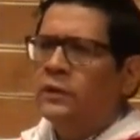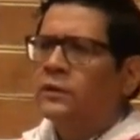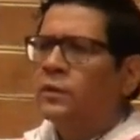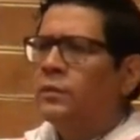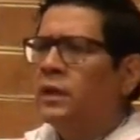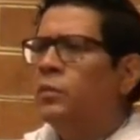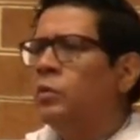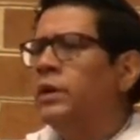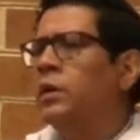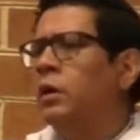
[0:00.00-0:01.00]
because from
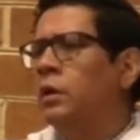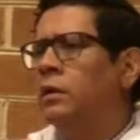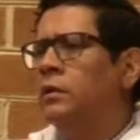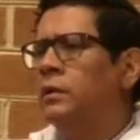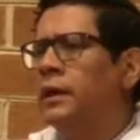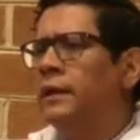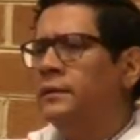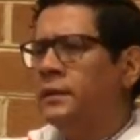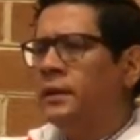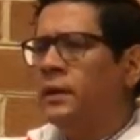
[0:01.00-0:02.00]
that moment on,
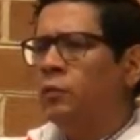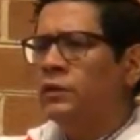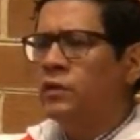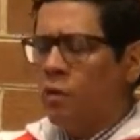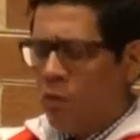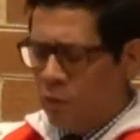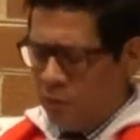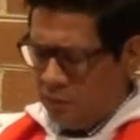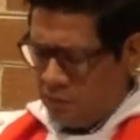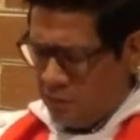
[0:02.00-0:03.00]
Isaiah was
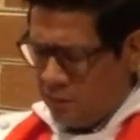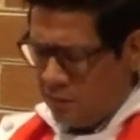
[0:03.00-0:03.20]
called